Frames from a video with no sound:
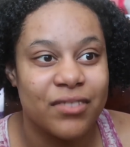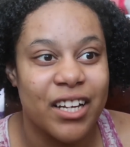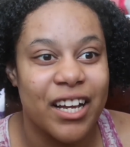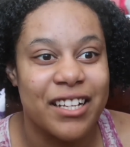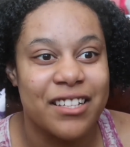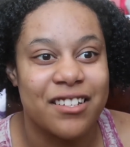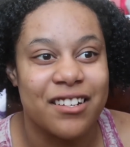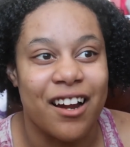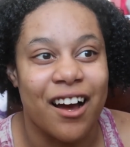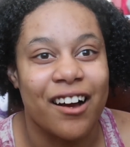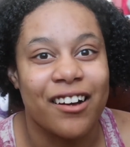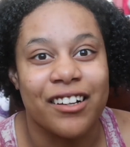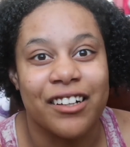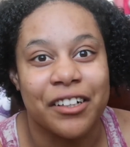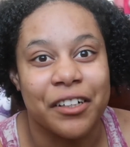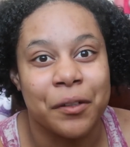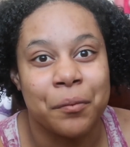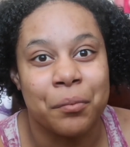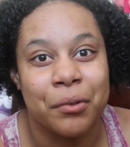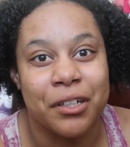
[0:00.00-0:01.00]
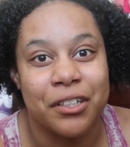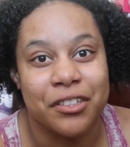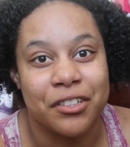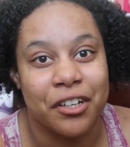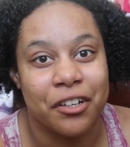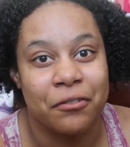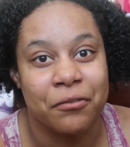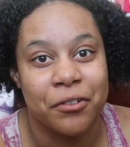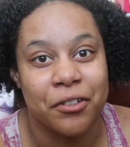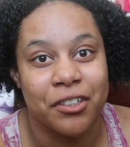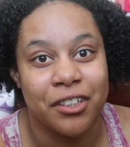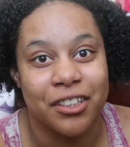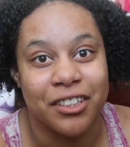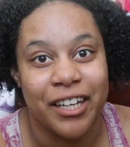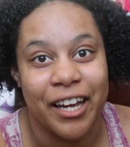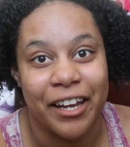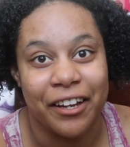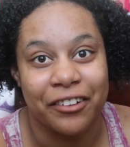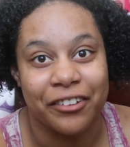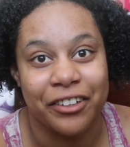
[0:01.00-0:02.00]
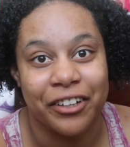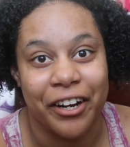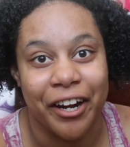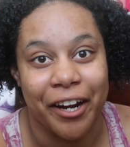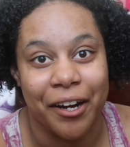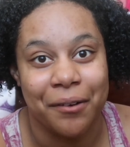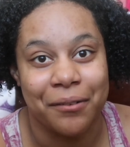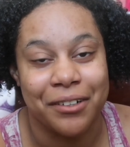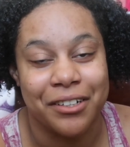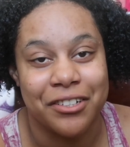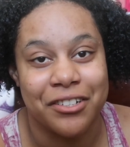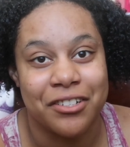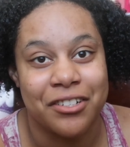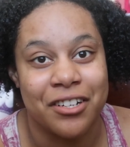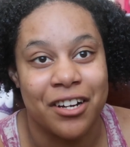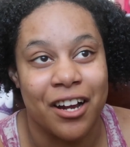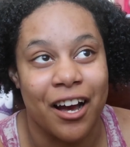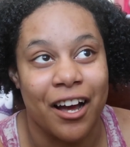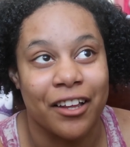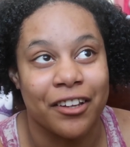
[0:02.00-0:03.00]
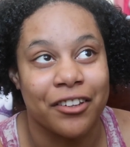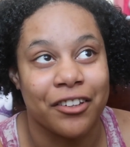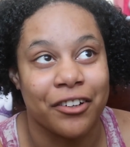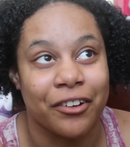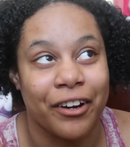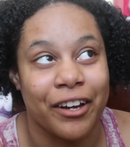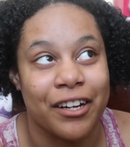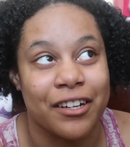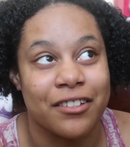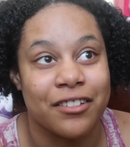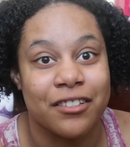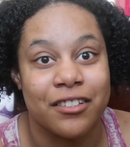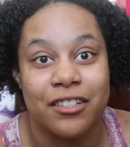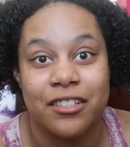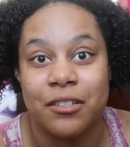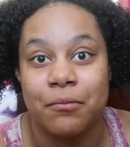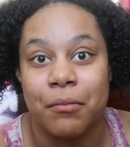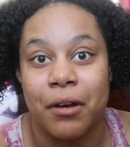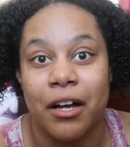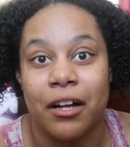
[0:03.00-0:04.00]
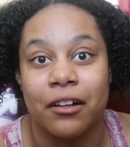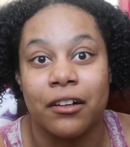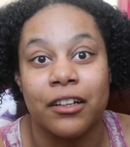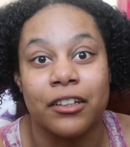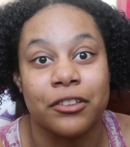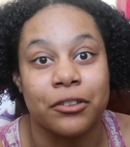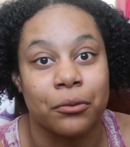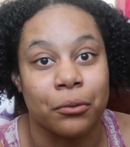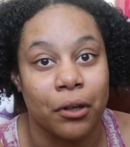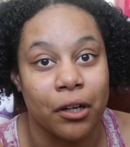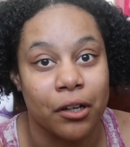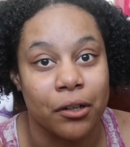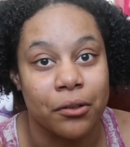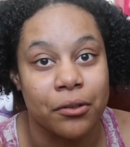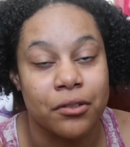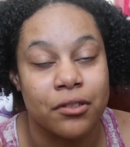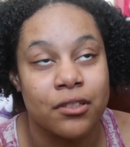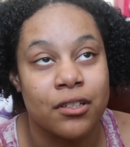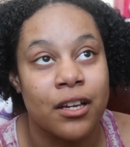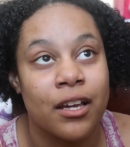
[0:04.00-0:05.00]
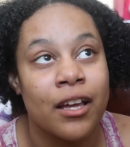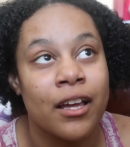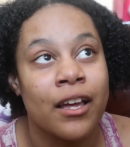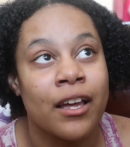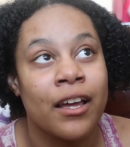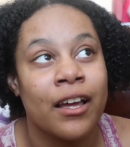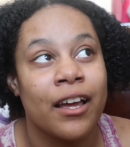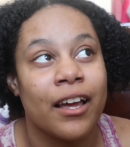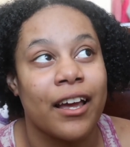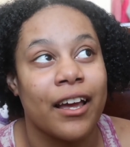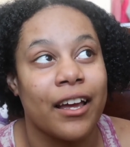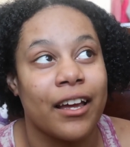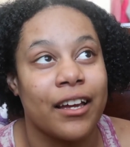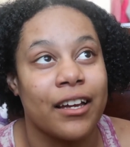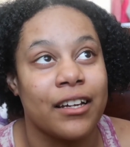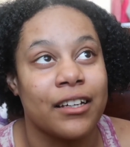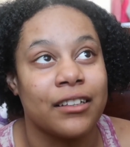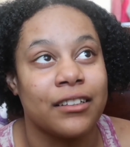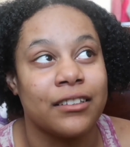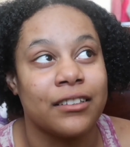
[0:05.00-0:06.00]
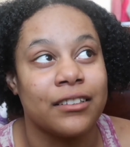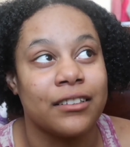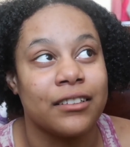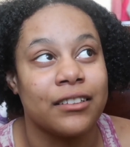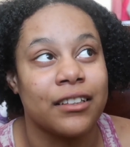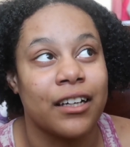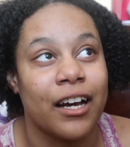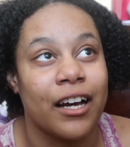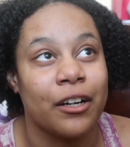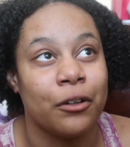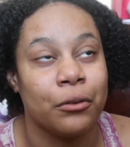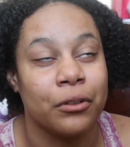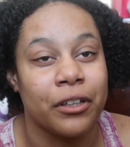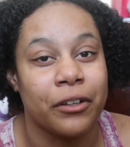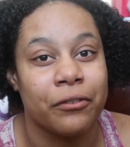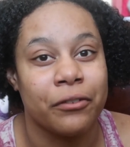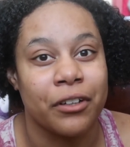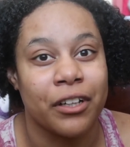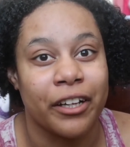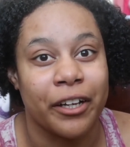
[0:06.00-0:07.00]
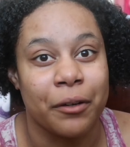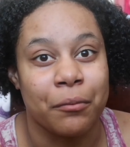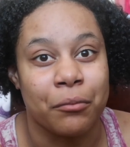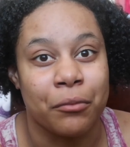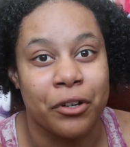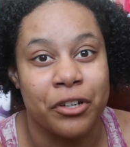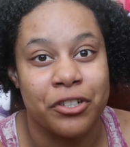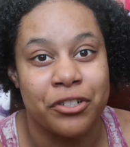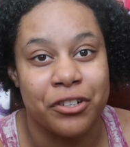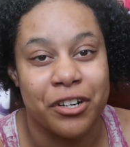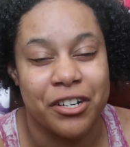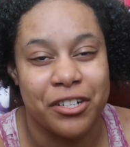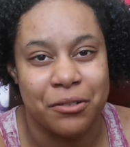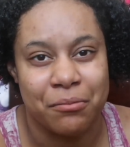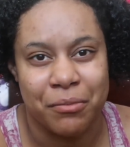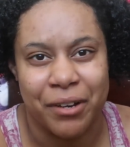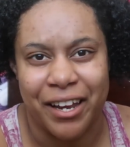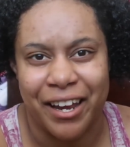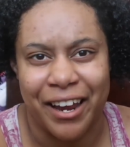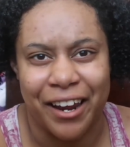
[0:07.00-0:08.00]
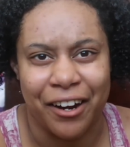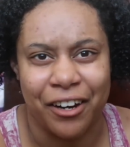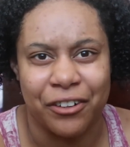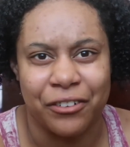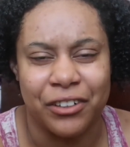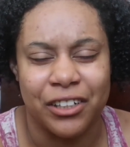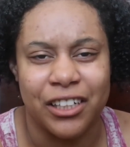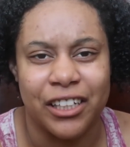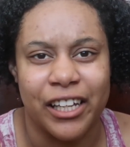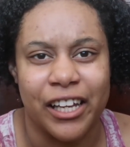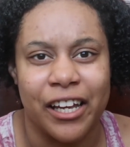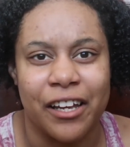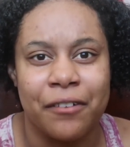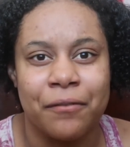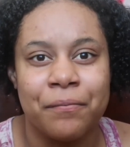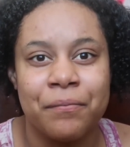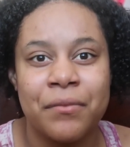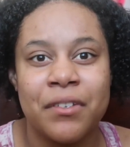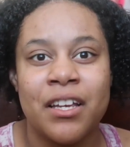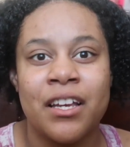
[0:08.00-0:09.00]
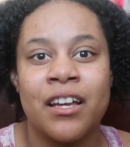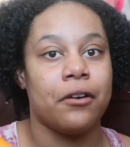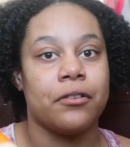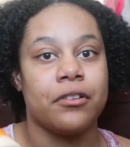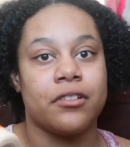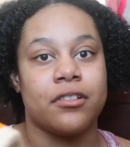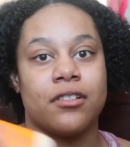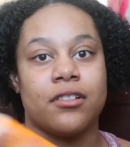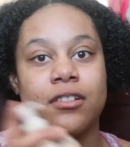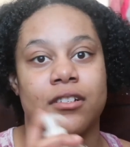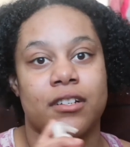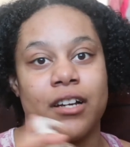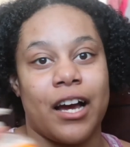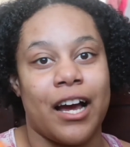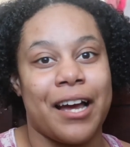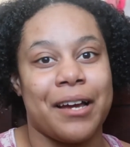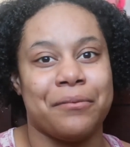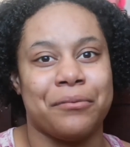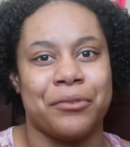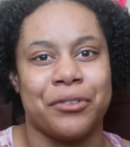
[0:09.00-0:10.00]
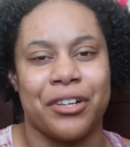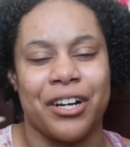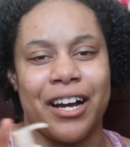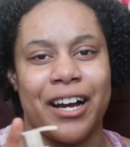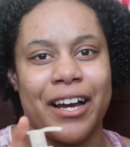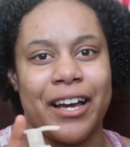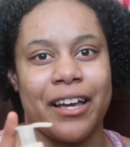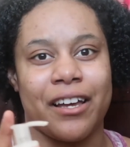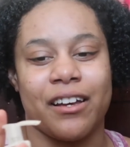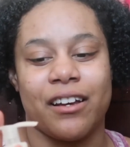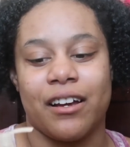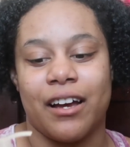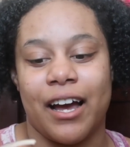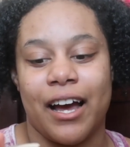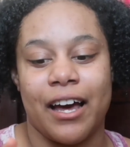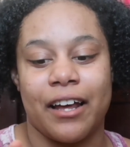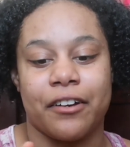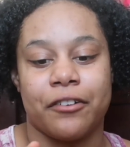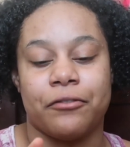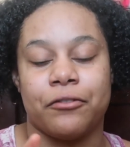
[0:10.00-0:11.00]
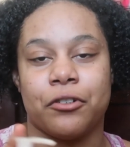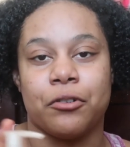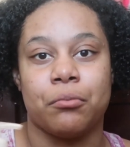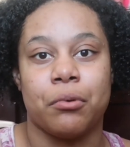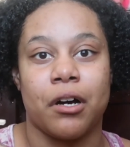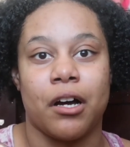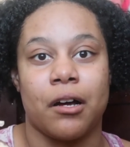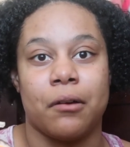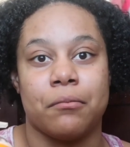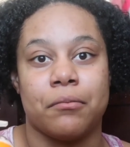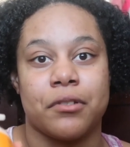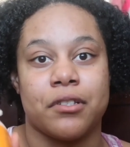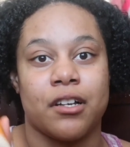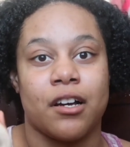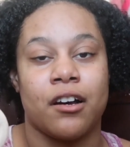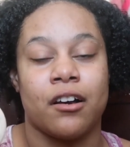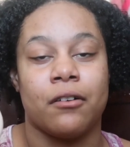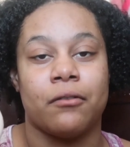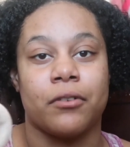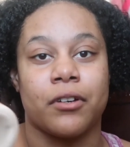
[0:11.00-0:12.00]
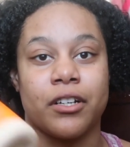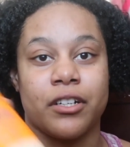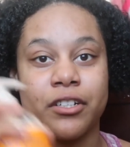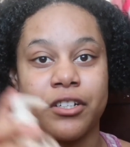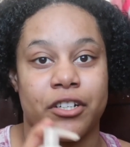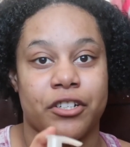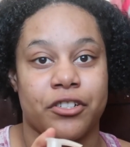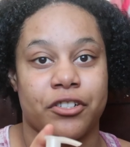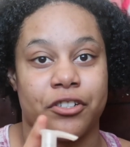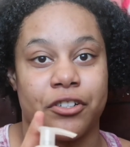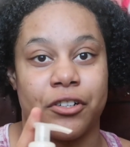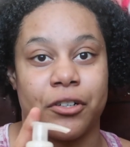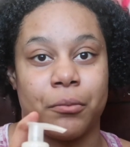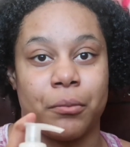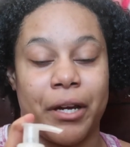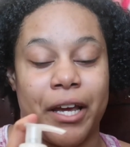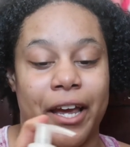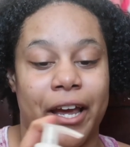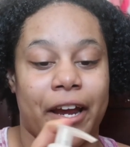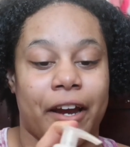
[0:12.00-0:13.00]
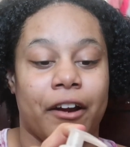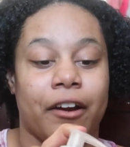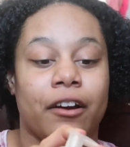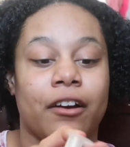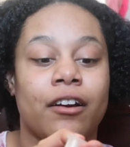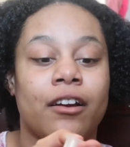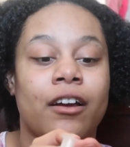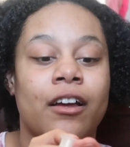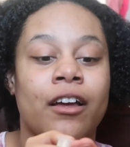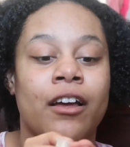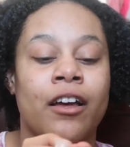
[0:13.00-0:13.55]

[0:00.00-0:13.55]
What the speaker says: It's not good, but it's good for detangling your hair, but it's just not the greatest. The smell is gross, and I don't really feel like it moisturizes my hair, really. Oh, this is the time where I add a few pumps of conditioner in my hair.